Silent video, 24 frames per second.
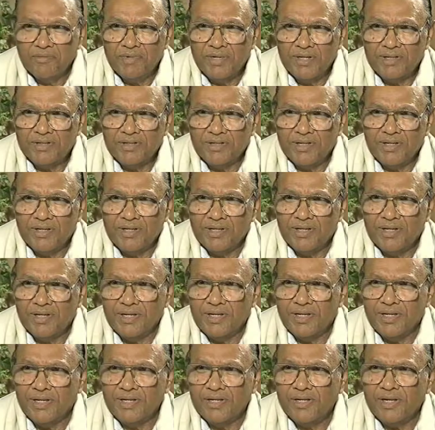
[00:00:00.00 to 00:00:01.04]
Well,
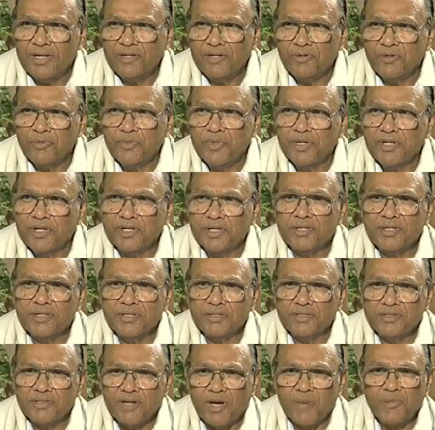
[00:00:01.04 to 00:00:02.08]
I don't make
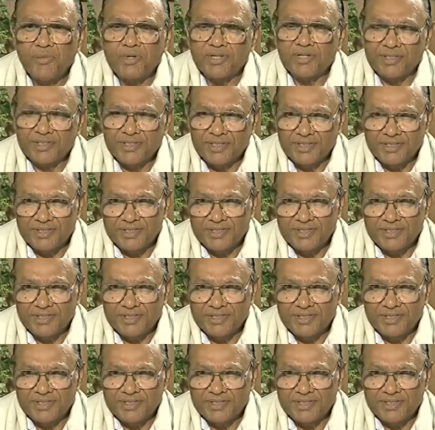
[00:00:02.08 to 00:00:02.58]
any comment on